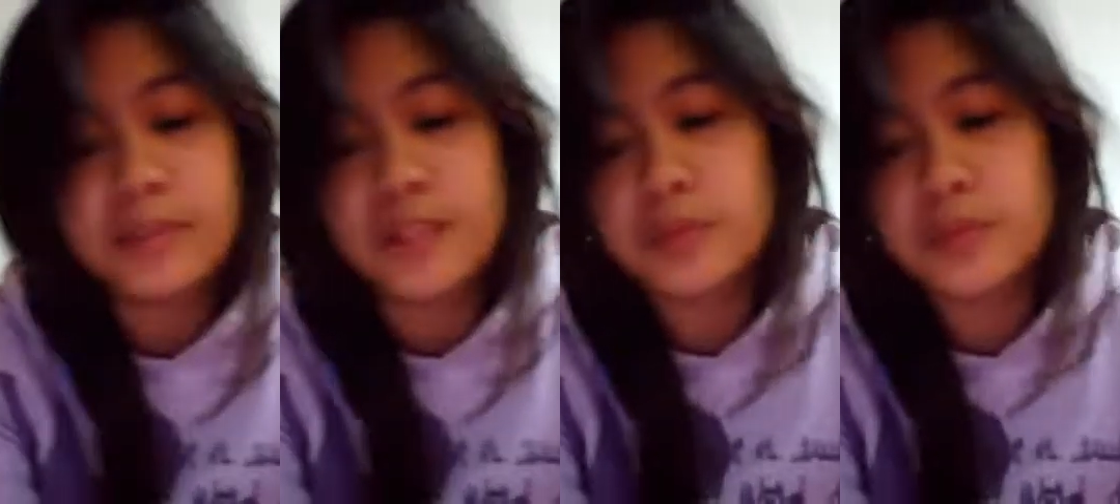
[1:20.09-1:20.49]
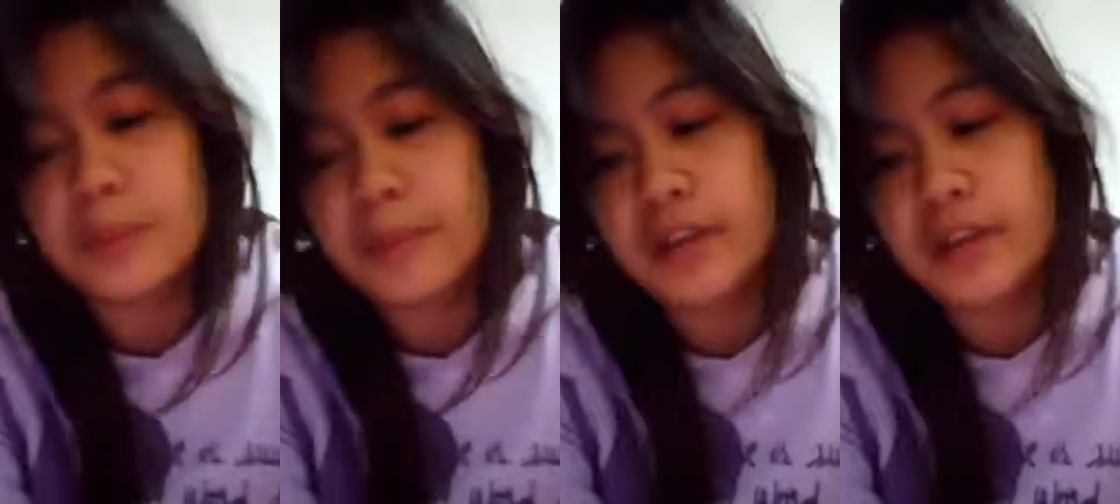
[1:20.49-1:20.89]
That's what my
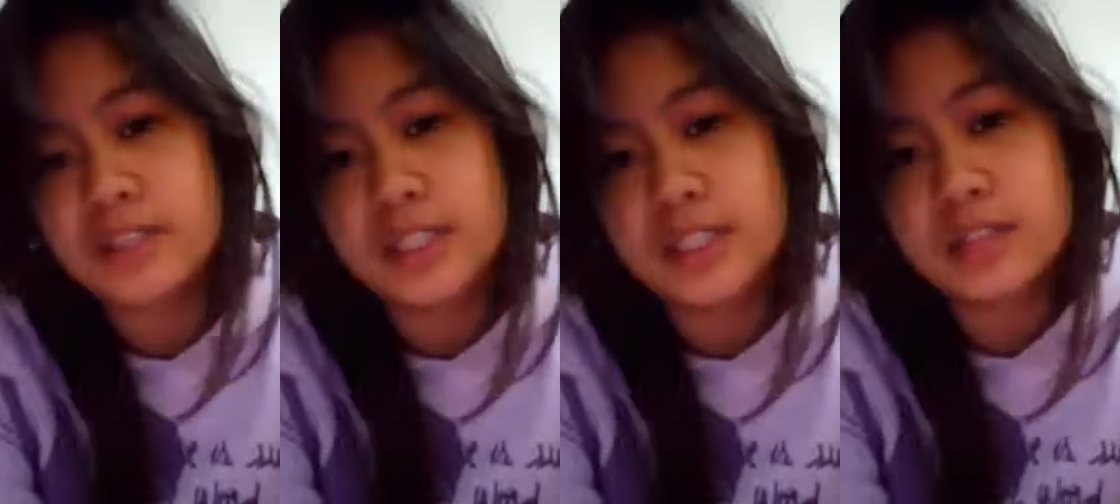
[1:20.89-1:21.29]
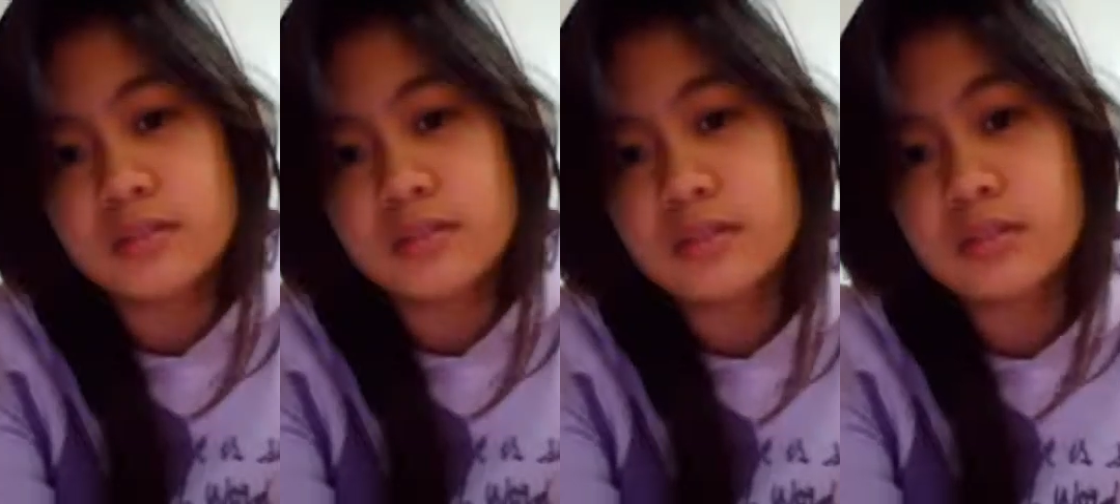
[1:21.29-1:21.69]
parents
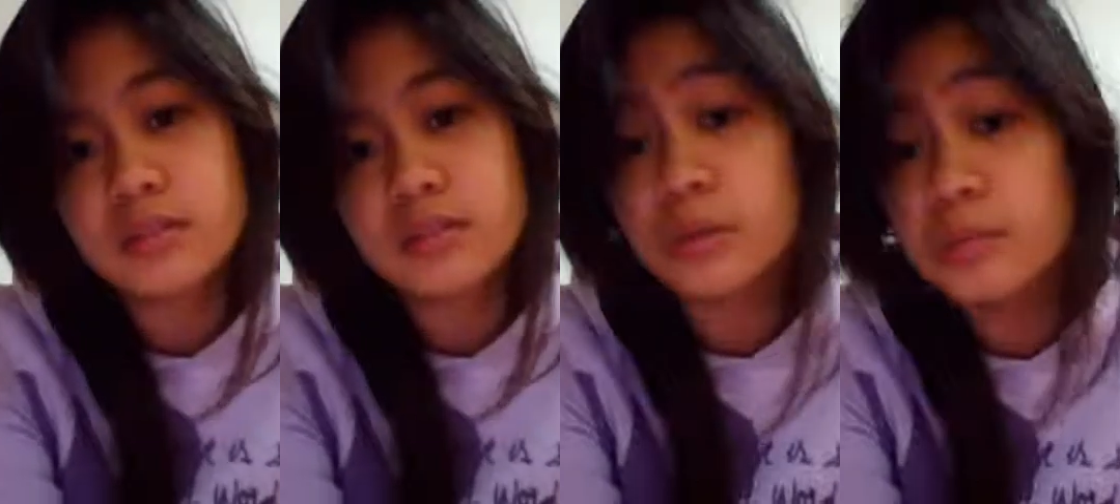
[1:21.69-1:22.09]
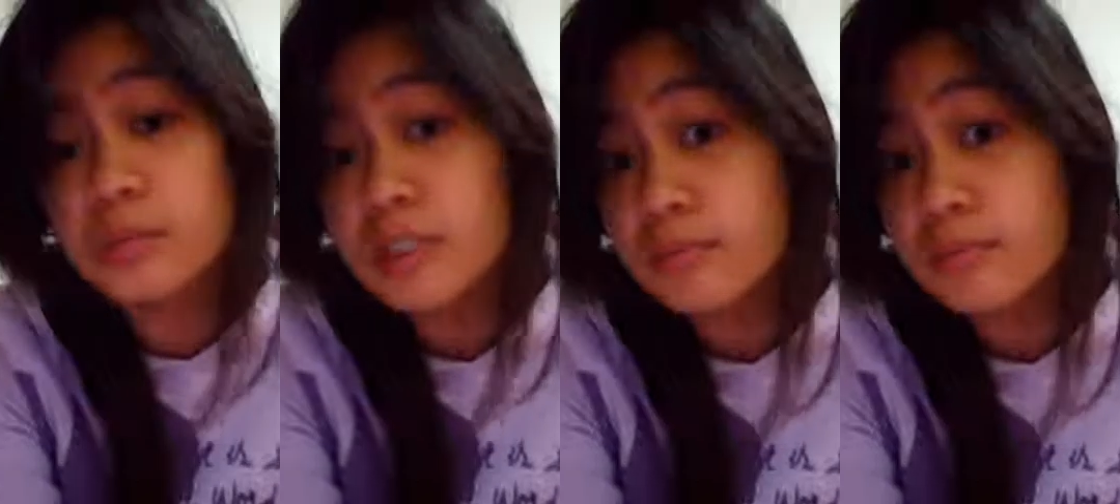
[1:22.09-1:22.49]
told
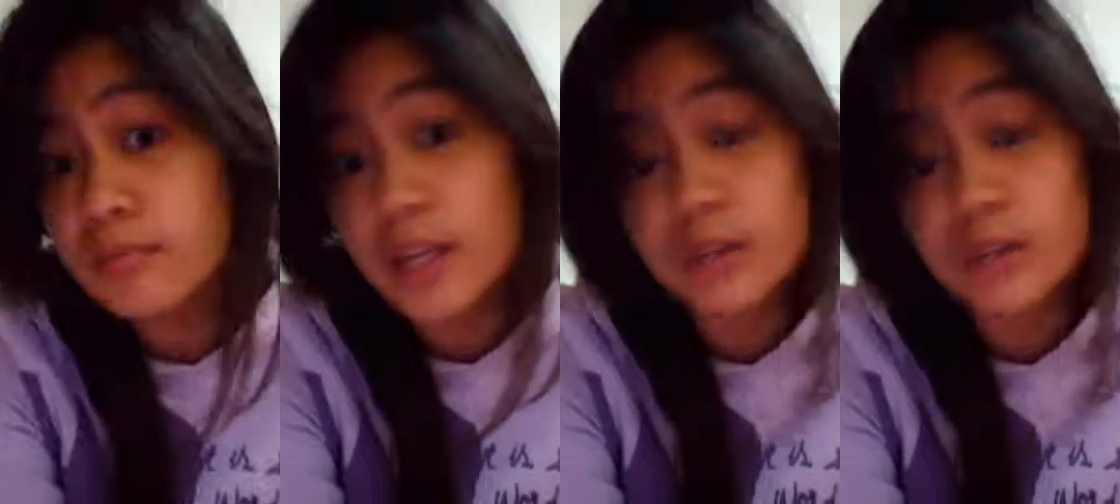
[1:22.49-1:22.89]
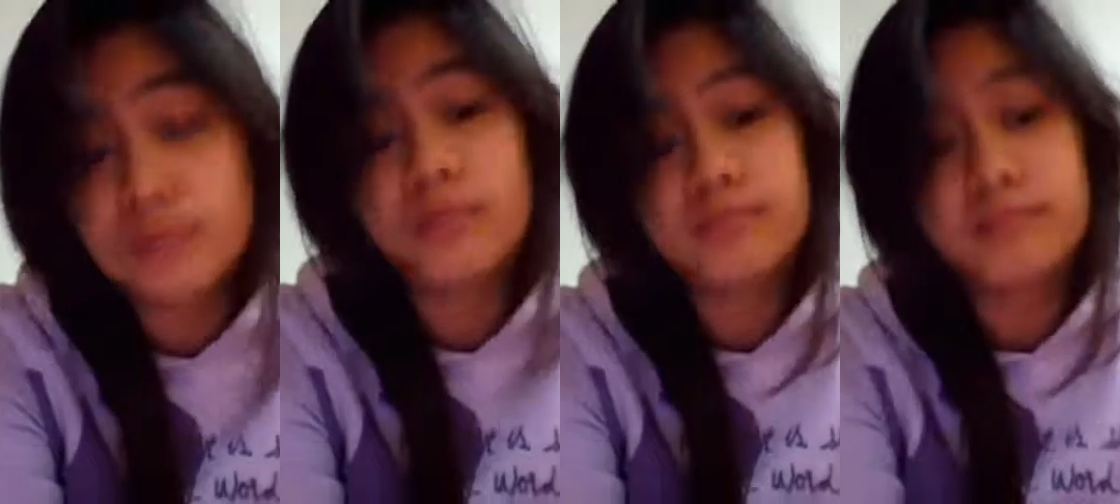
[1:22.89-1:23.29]
me, I know
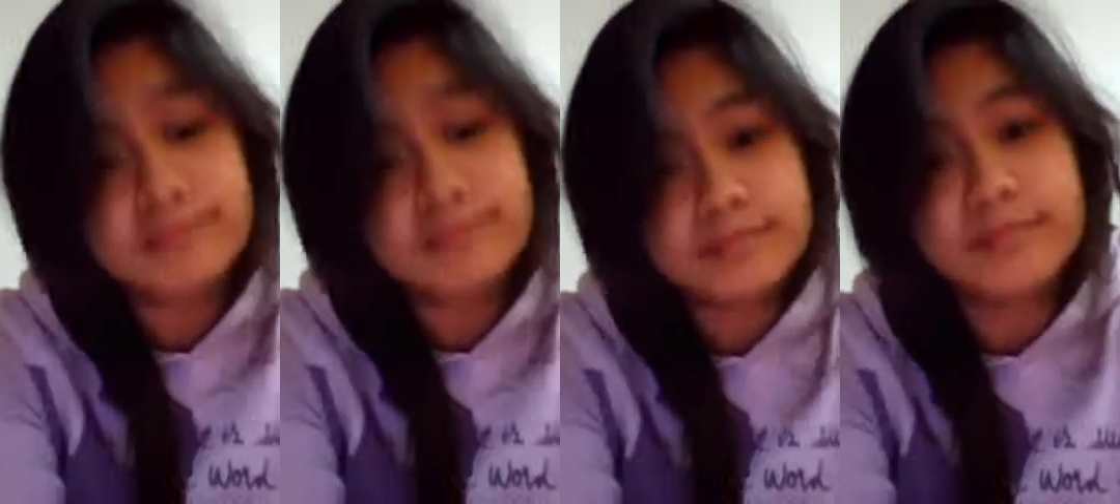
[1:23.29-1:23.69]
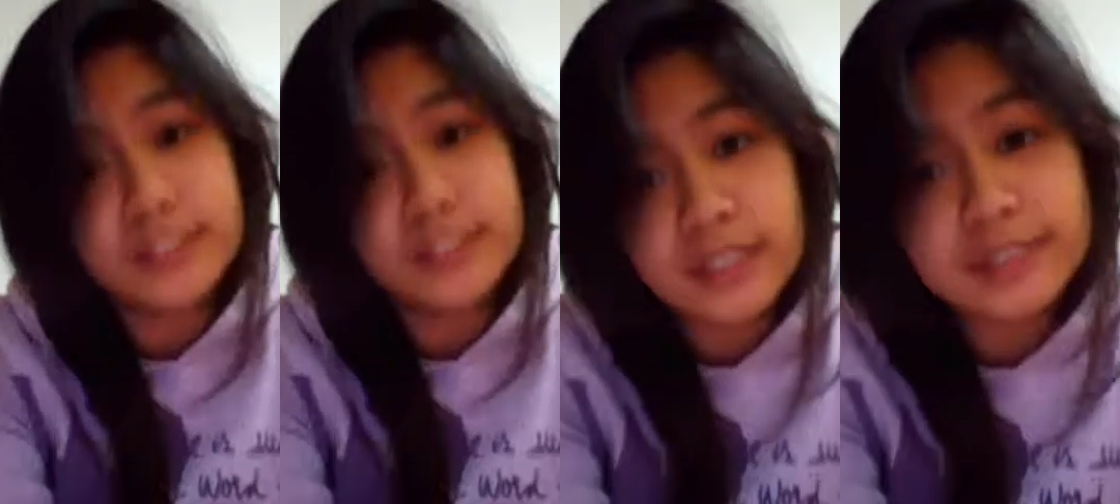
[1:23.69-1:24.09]
million
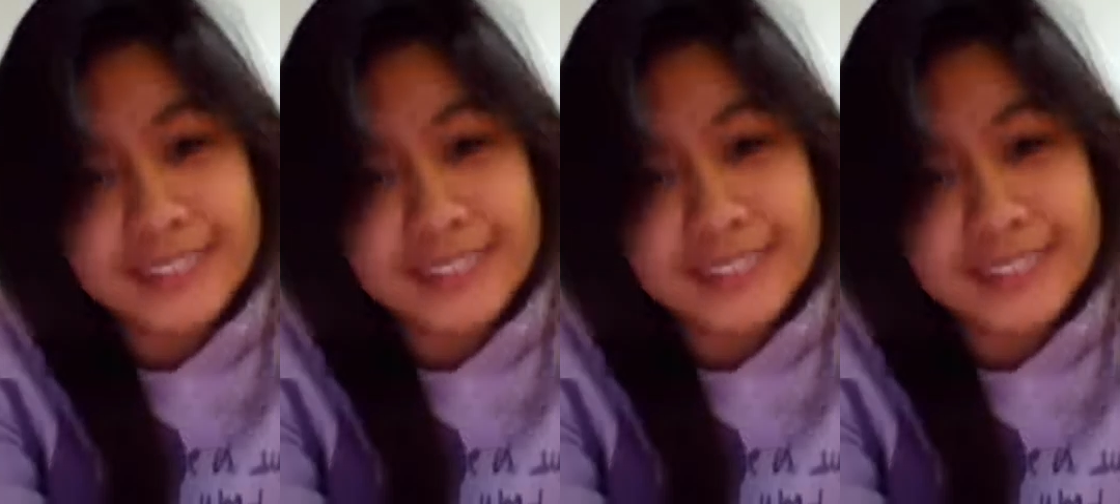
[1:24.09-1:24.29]
times